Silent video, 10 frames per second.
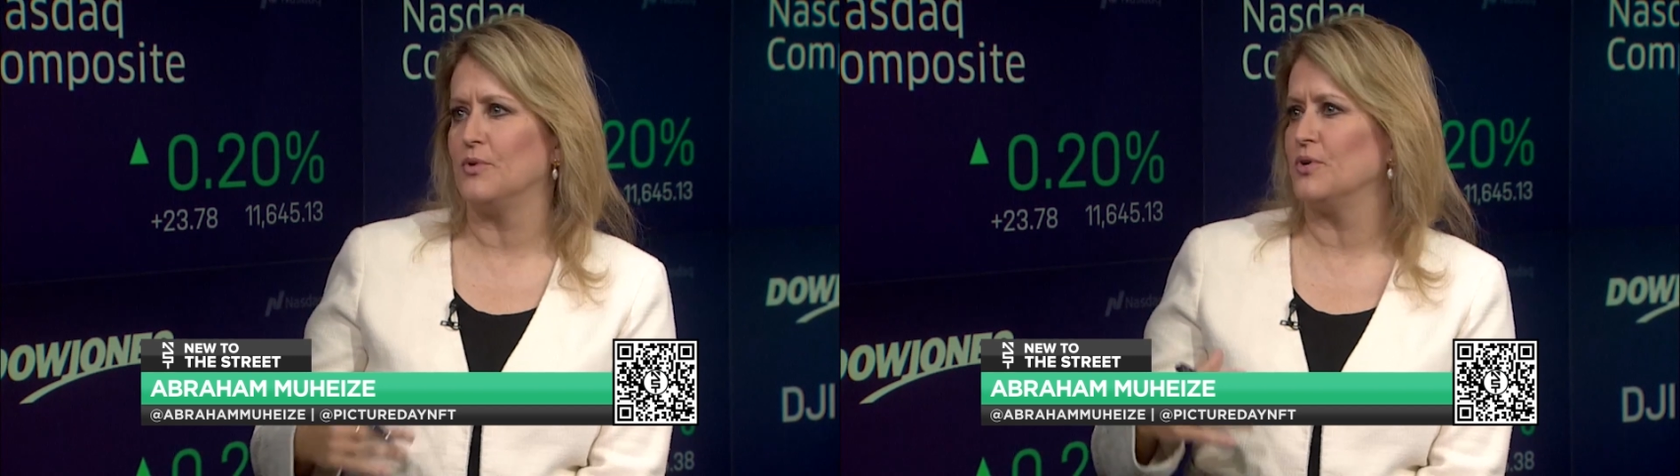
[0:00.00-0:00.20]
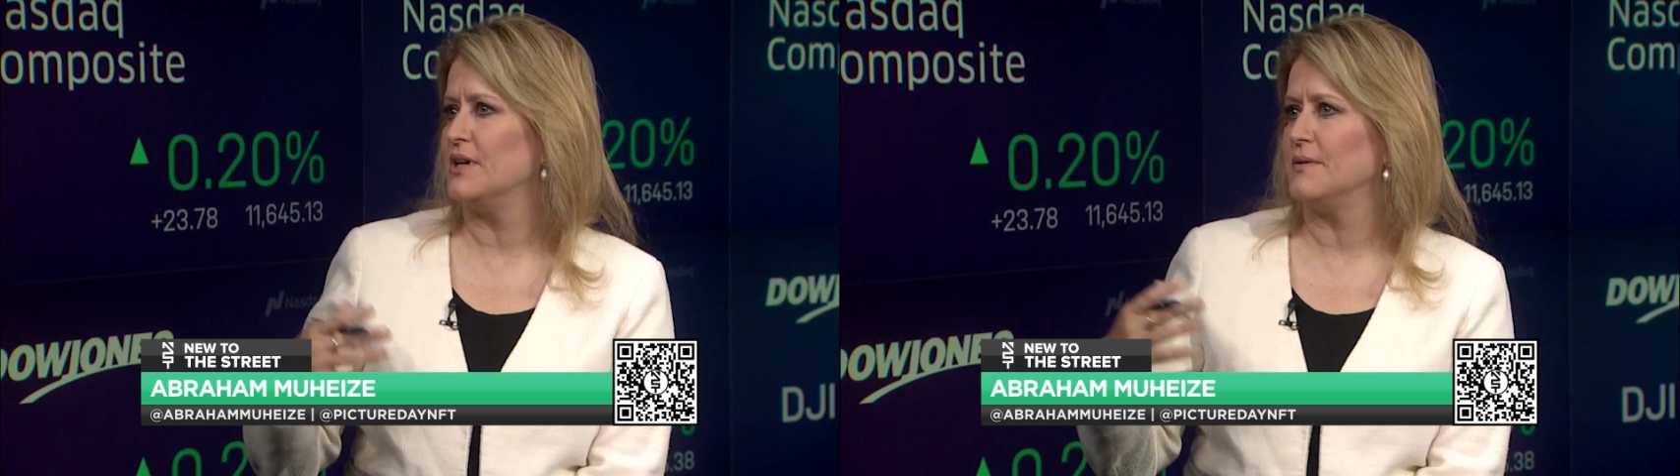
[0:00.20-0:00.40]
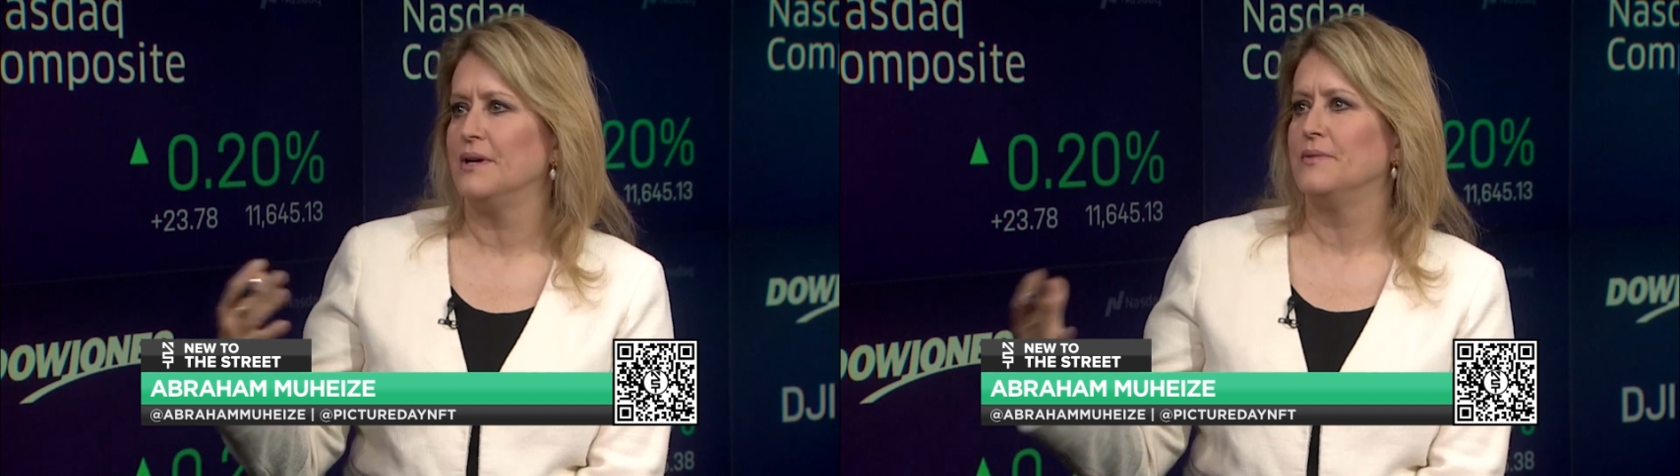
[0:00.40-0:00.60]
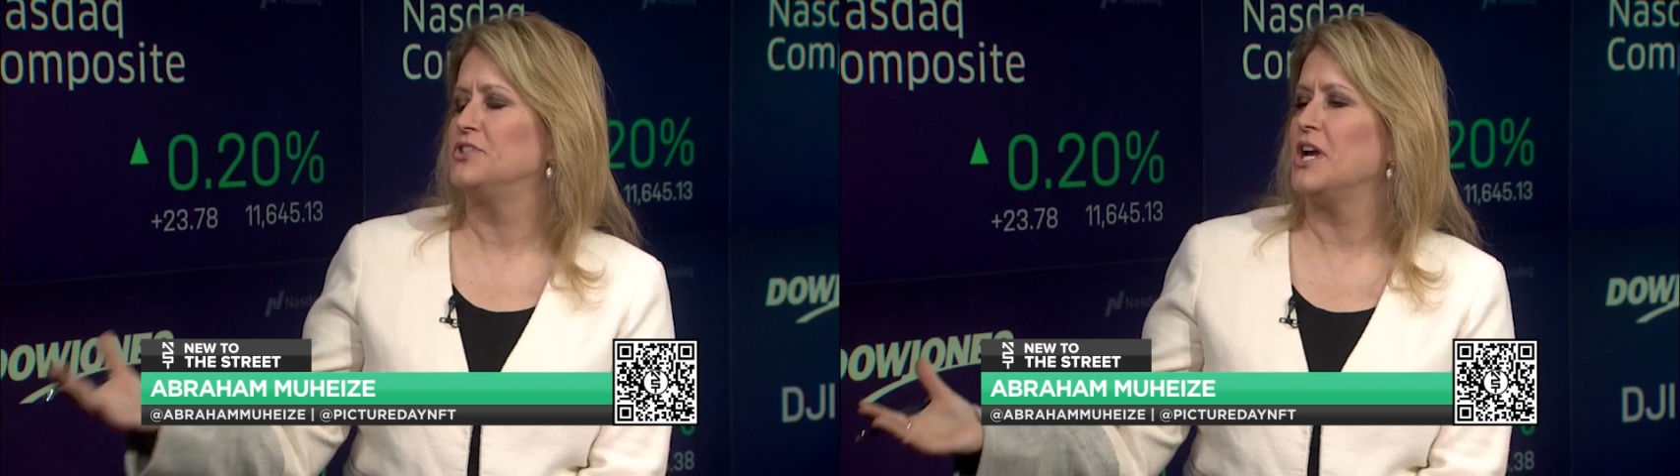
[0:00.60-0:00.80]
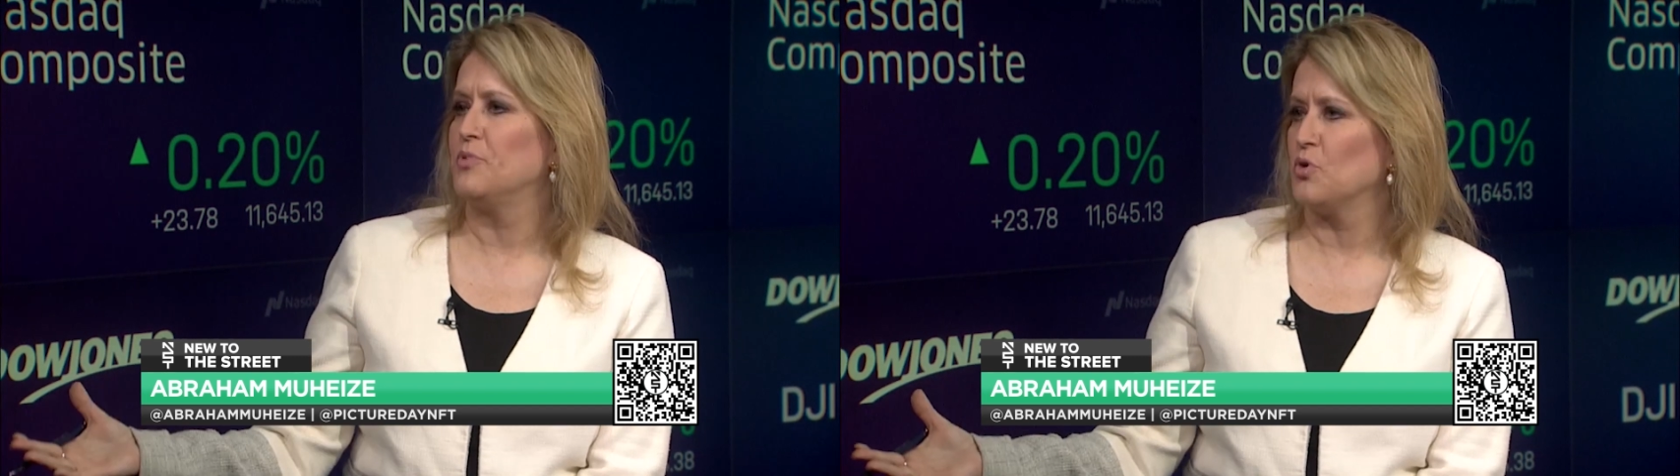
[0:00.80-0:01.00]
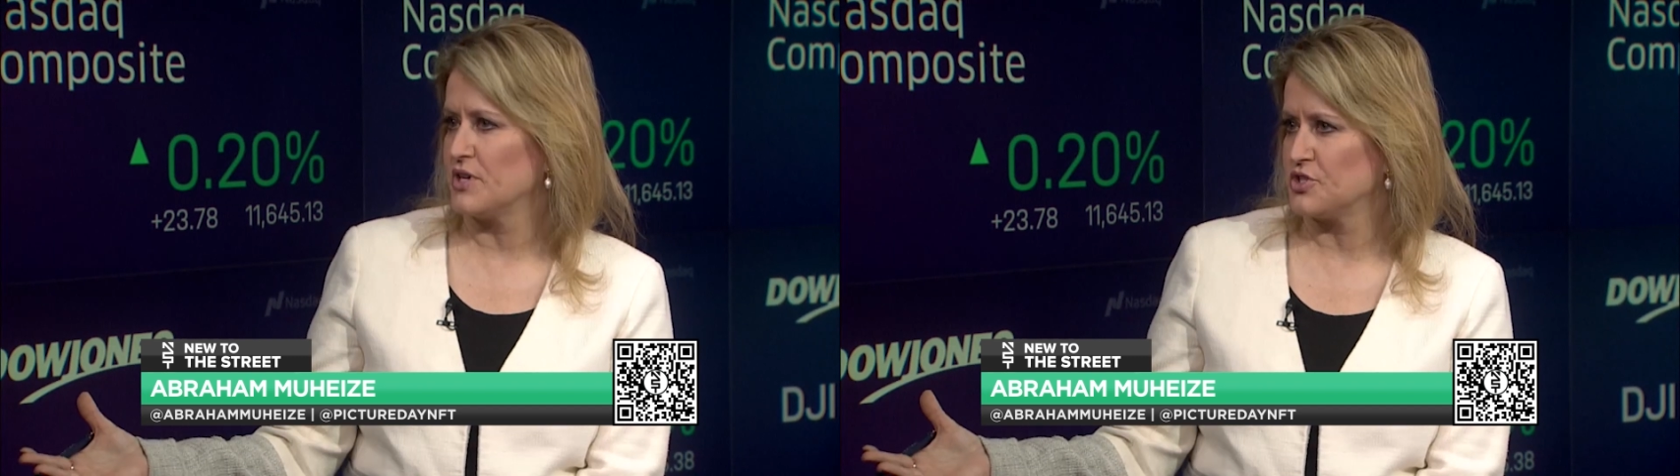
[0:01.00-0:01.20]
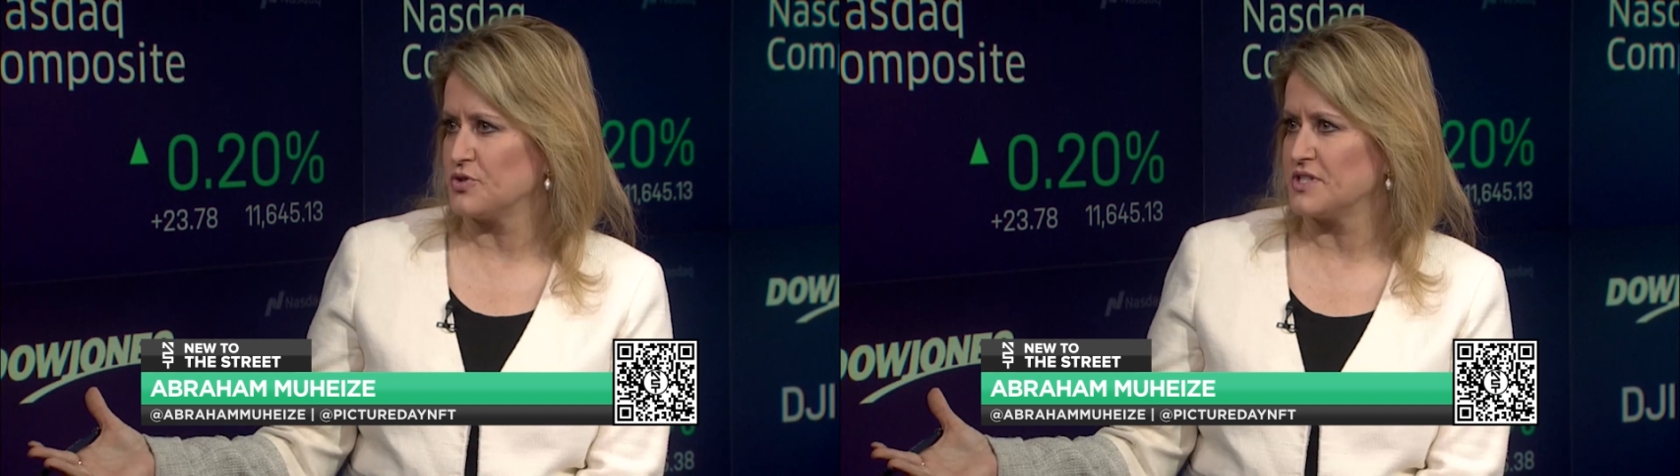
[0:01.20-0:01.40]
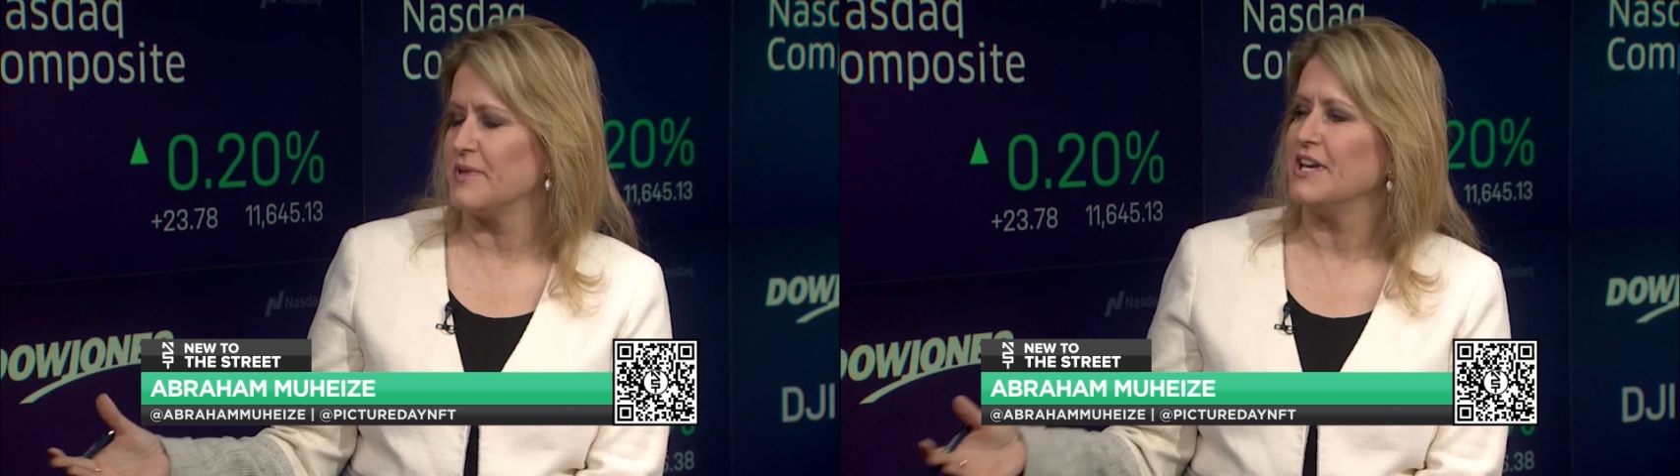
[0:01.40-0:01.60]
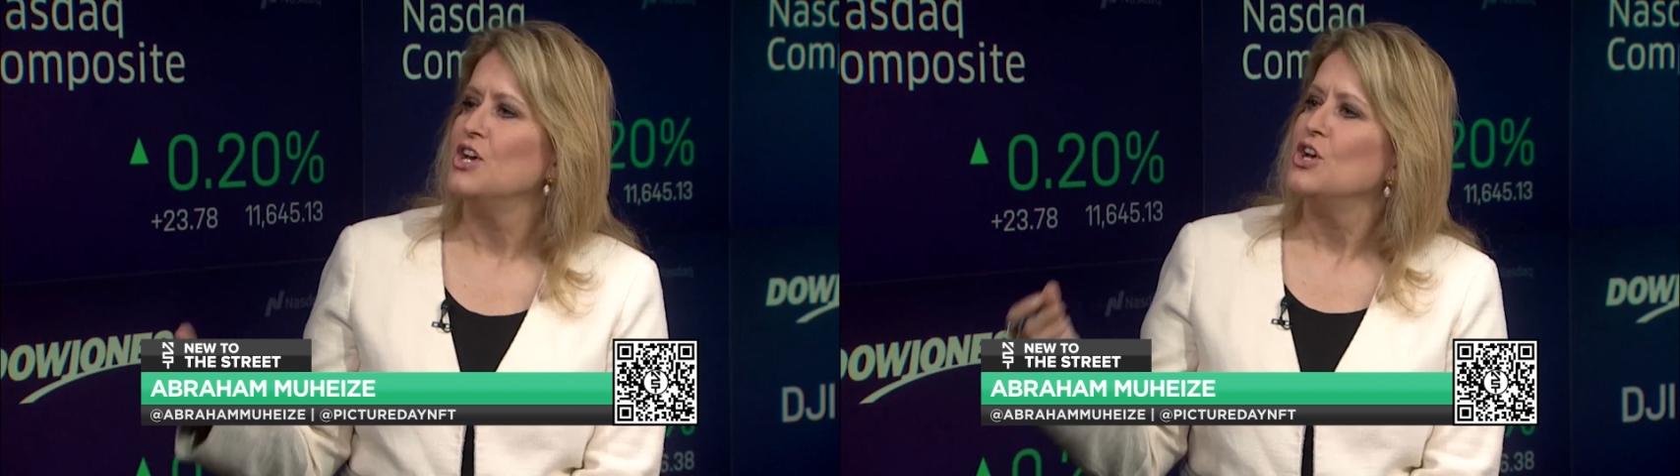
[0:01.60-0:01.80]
or a chamber orchestra or something.